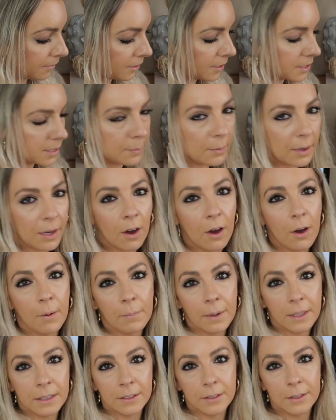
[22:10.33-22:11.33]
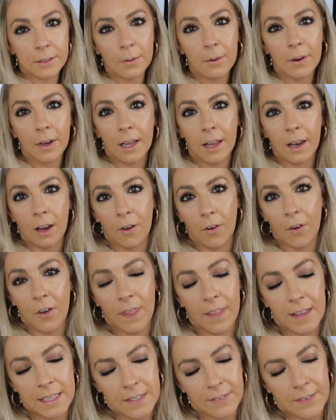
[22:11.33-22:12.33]
using my arm muscles quite a
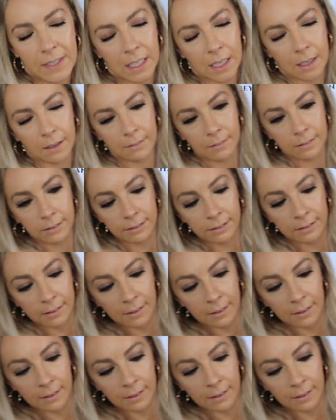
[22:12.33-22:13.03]
lot,